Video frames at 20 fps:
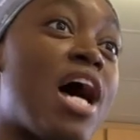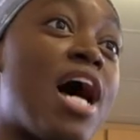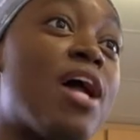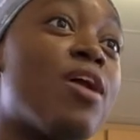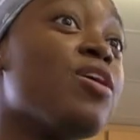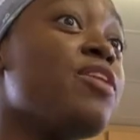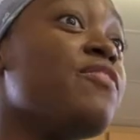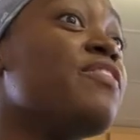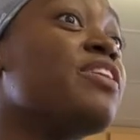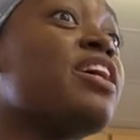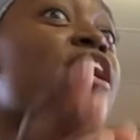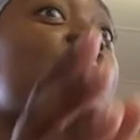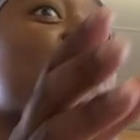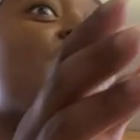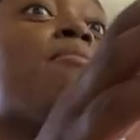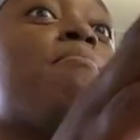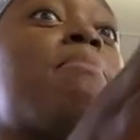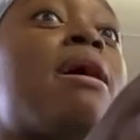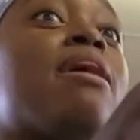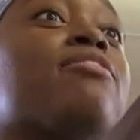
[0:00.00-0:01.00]
I don't even
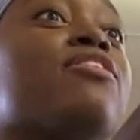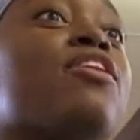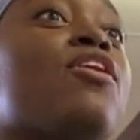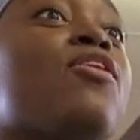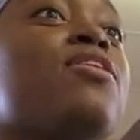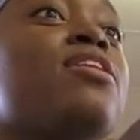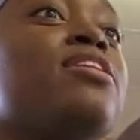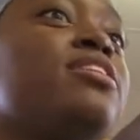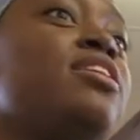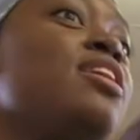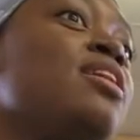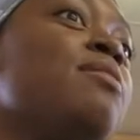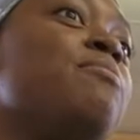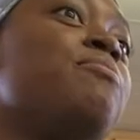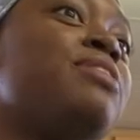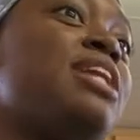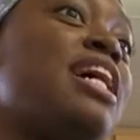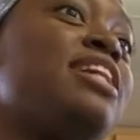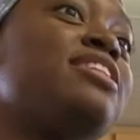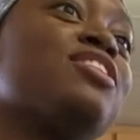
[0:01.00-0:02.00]
care about throwing
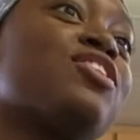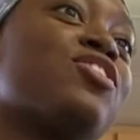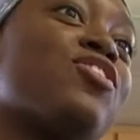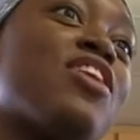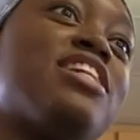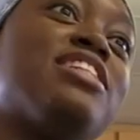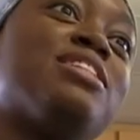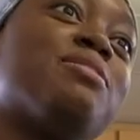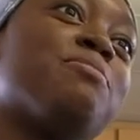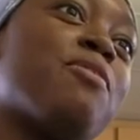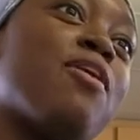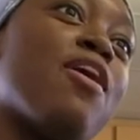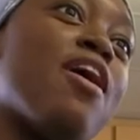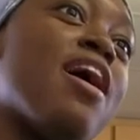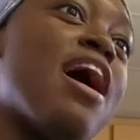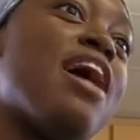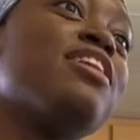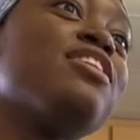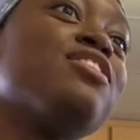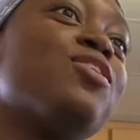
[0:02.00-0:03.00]
up. That's the crazy part.
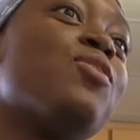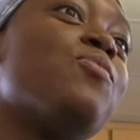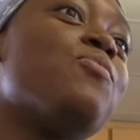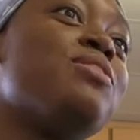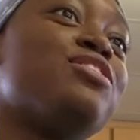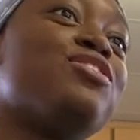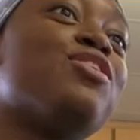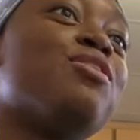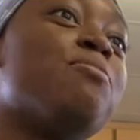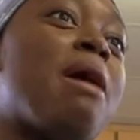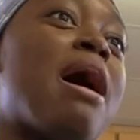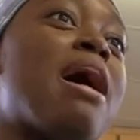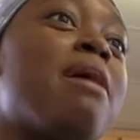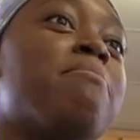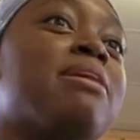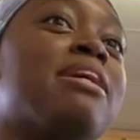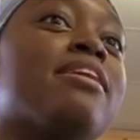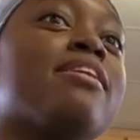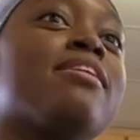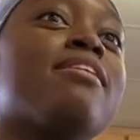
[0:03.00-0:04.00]
I just don't want you to bite
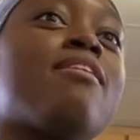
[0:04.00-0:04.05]
me.